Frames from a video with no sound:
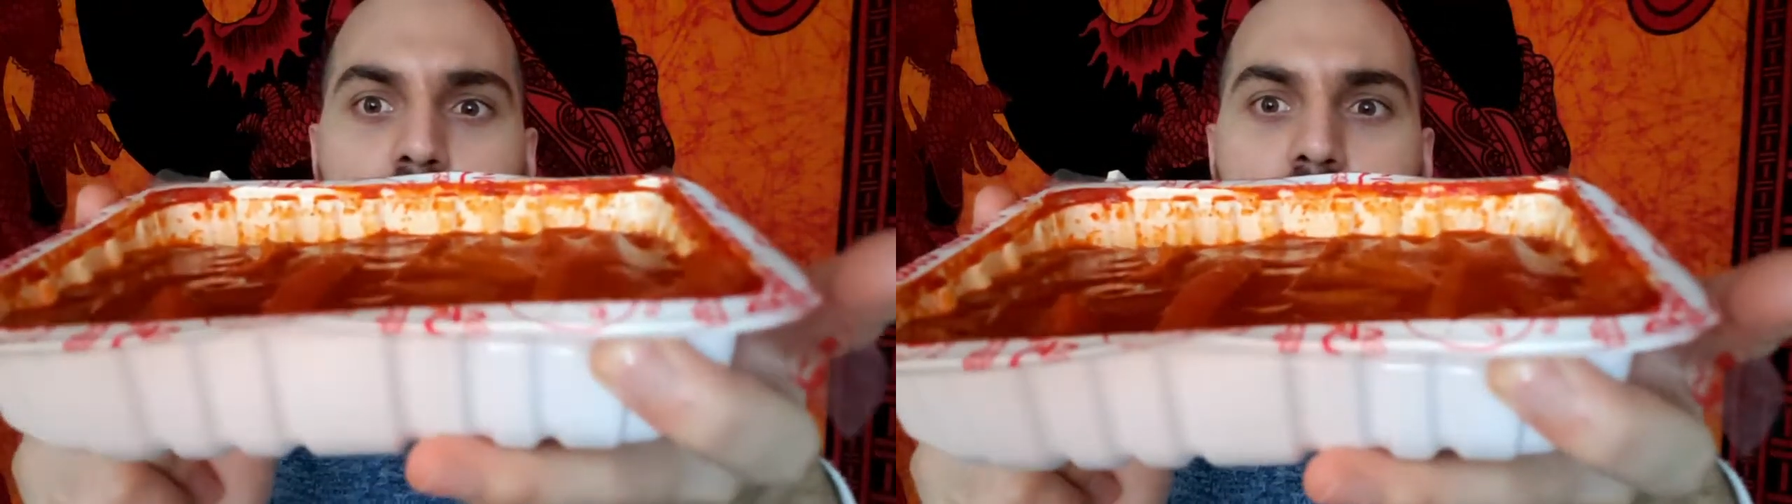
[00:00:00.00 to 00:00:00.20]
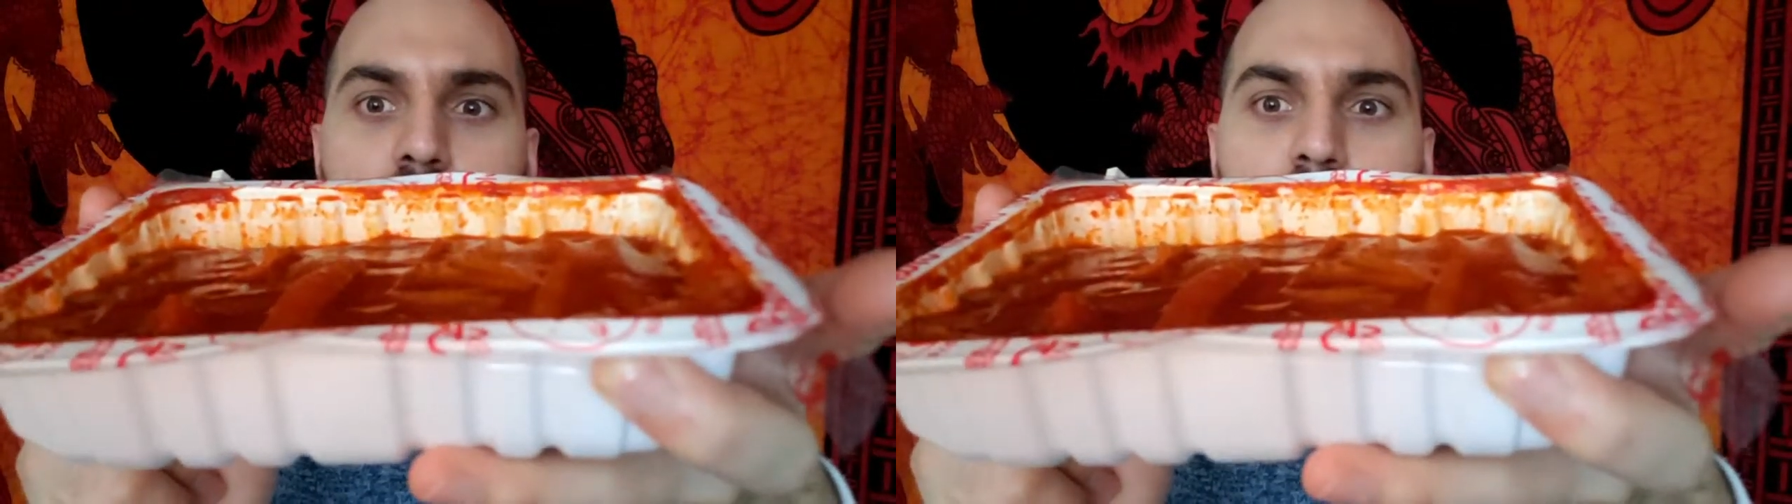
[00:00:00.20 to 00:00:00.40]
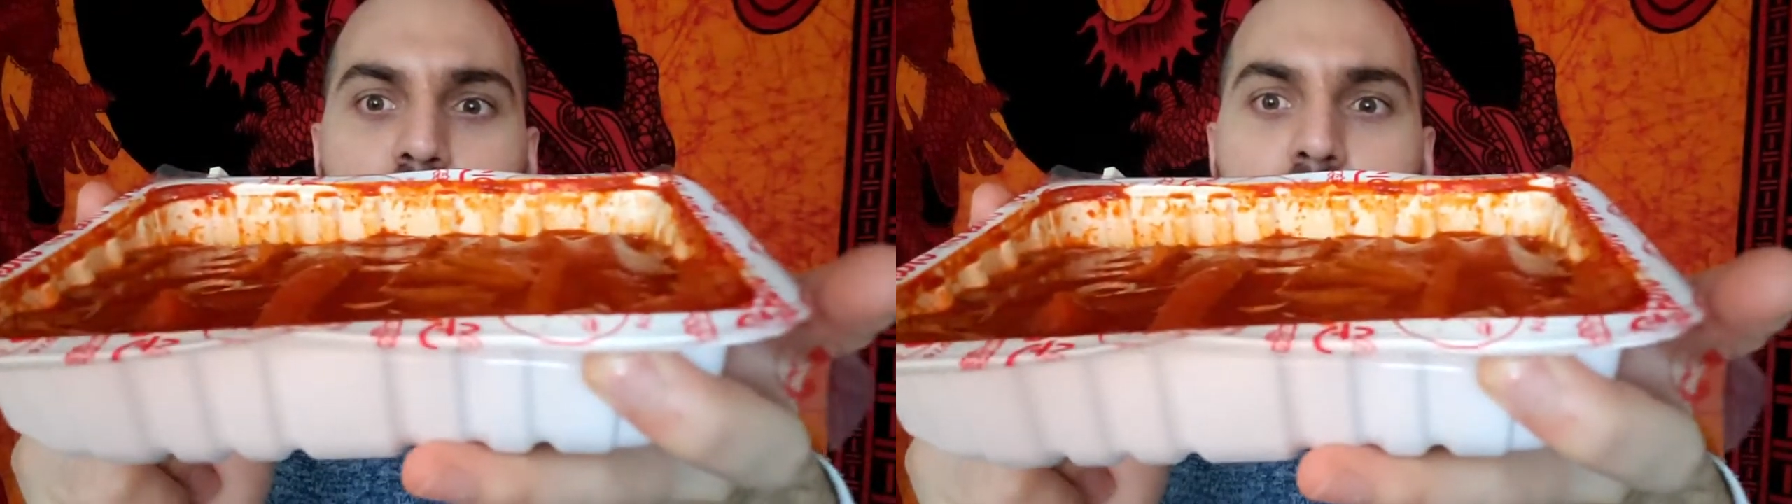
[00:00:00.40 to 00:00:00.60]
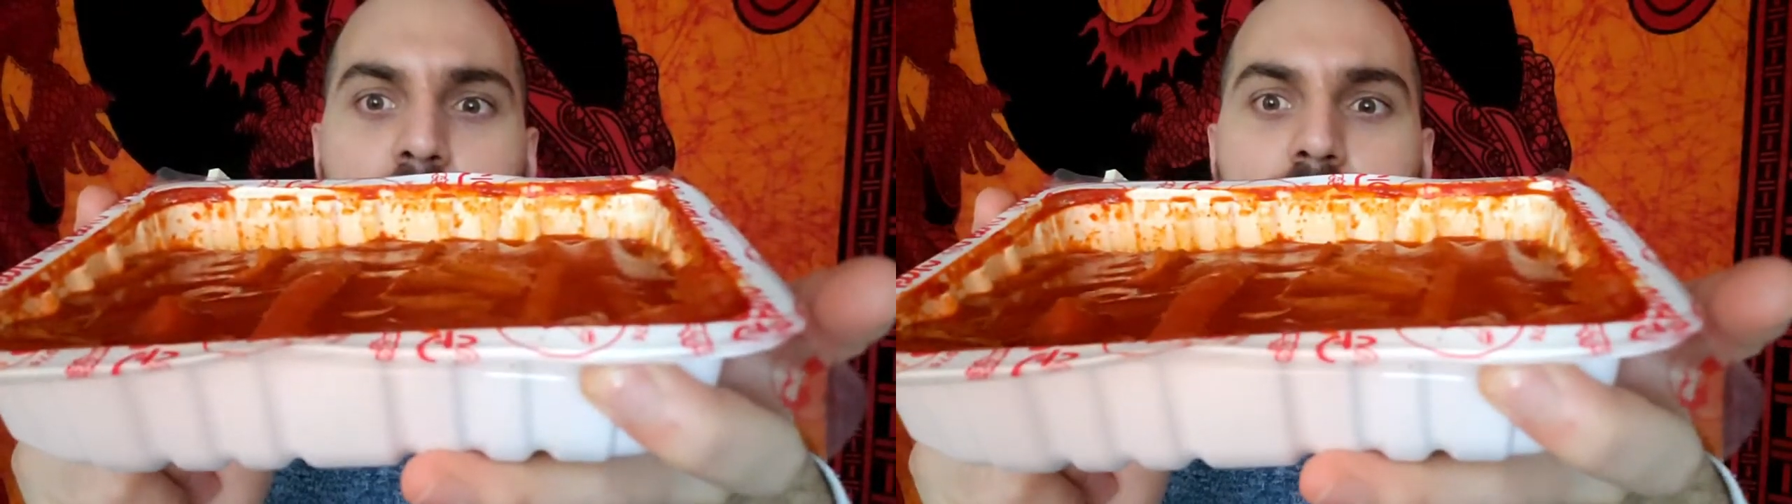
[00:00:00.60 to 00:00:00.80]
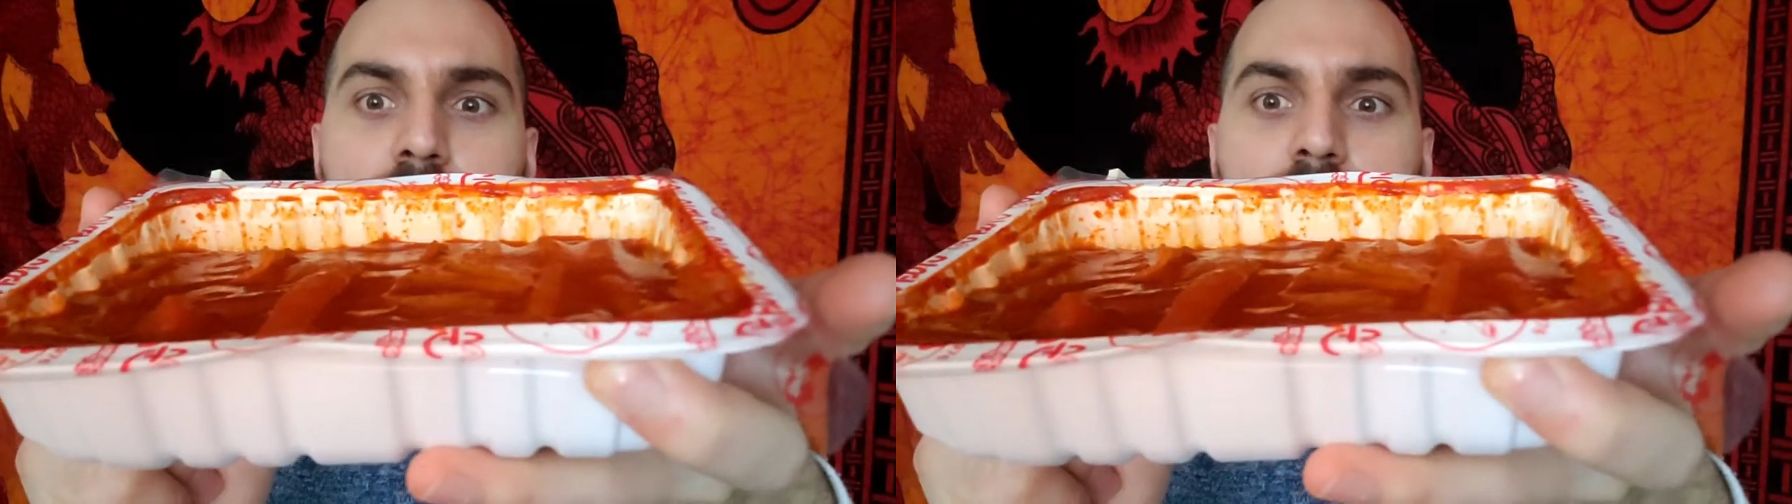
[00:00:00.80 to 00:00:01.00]

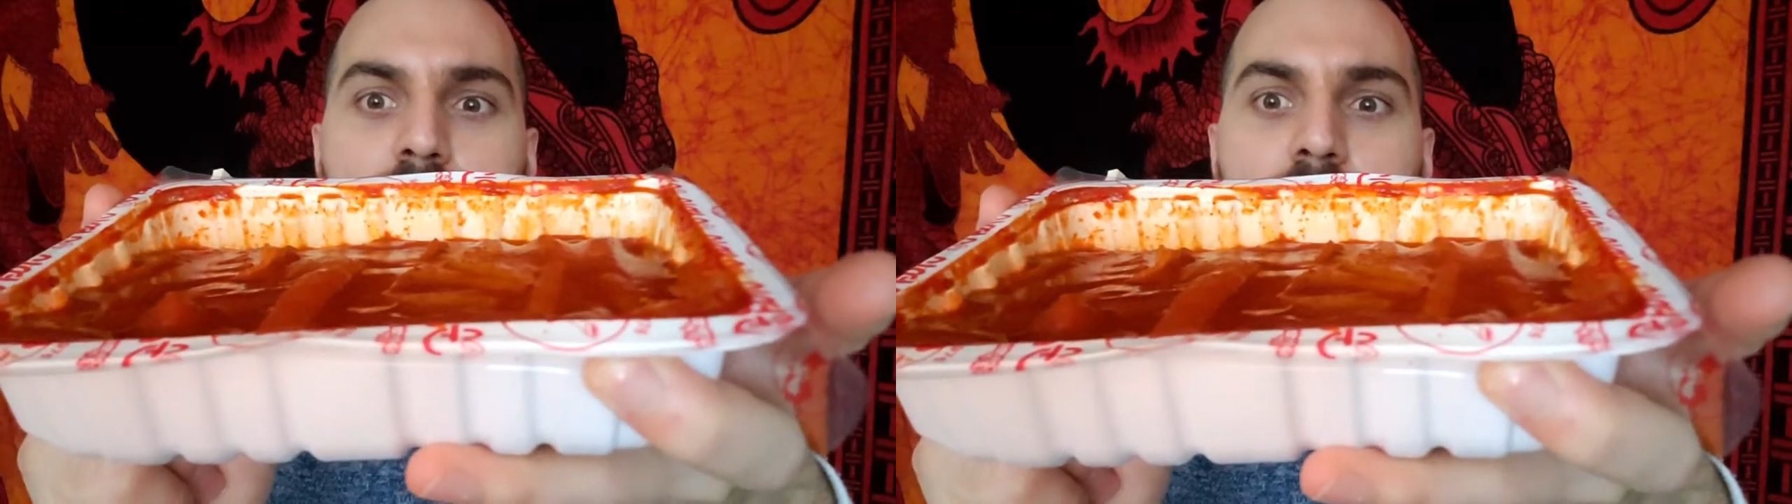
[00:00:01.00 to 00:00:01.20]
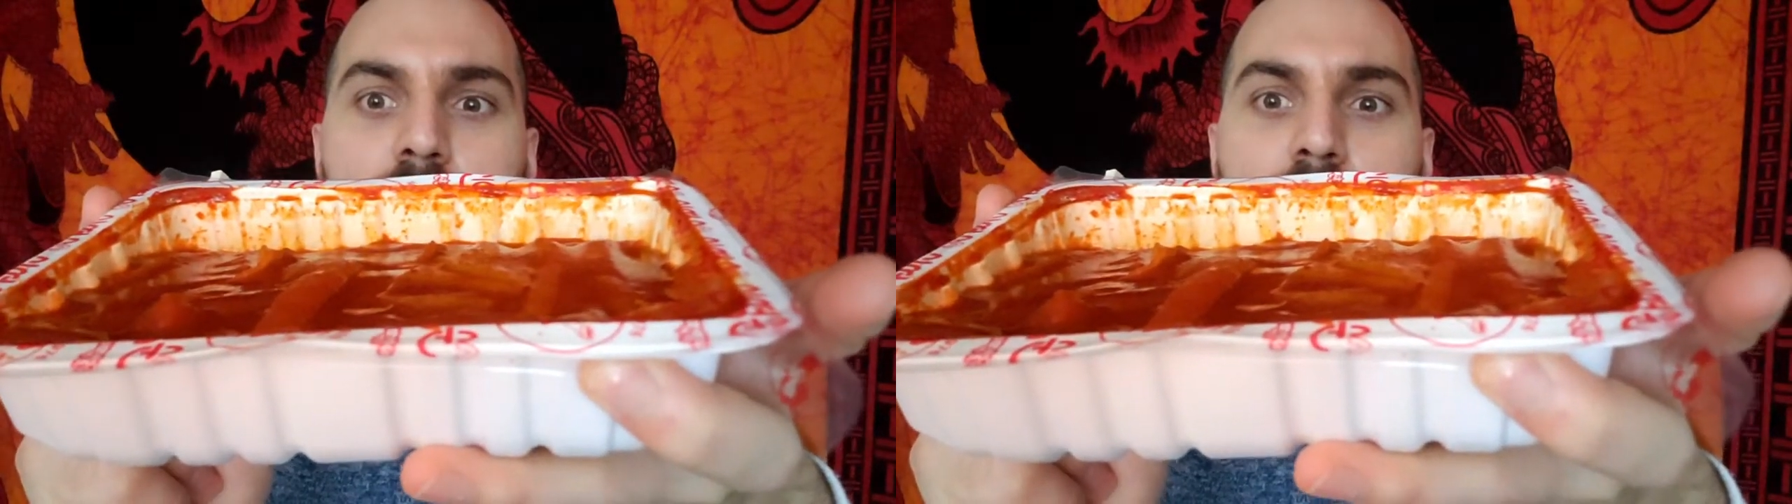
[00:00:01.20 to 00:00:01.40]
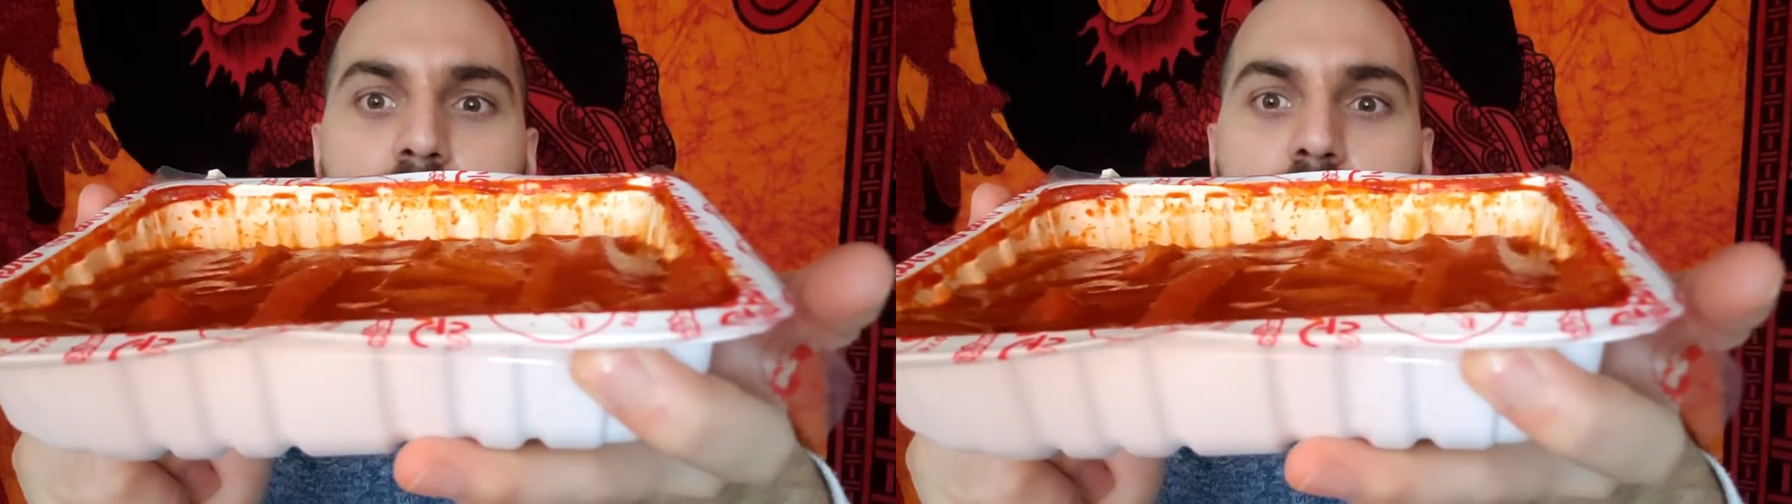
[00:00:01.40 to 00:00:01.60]
spicy